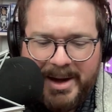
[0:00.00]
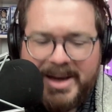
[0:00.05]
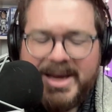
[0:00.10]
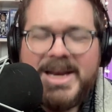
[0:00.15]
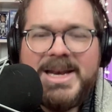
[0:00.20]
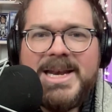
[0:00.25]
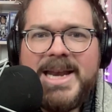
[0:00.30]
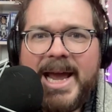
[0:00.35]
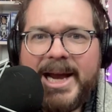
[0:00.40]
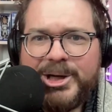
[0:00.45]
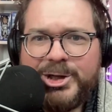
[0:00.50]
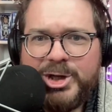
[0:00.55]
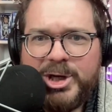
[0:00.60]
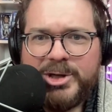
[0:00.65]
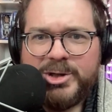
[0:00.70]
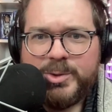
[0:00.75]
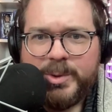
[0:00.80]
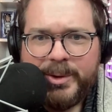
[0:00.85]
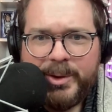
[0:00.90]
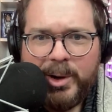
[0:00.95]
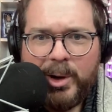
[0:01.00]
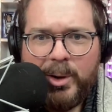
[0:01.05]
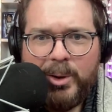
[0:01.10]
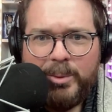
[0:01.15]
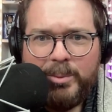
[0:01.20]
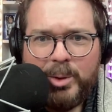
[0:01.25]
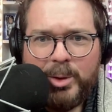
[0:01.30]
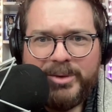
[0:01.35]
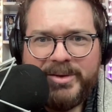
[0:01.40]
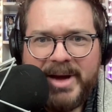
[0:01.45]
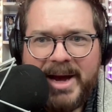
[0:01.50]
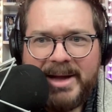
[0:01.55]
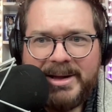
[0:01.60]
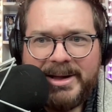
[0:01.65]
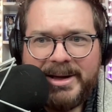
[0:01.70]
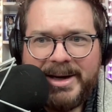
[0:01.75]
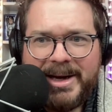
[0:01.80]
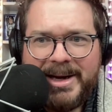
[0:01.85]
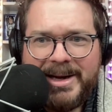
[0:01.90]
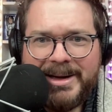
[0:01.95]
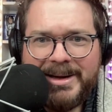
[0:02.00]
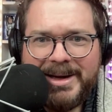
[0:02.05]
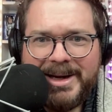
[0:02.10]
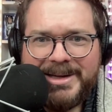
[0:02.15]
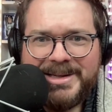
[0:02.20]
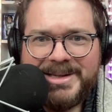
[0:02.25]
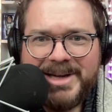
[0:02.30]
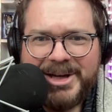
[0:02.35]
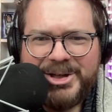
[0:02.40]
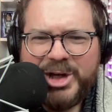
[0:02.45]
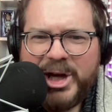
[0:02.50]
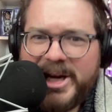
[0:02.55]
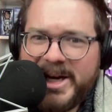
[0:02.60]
connections with their own mortality and such.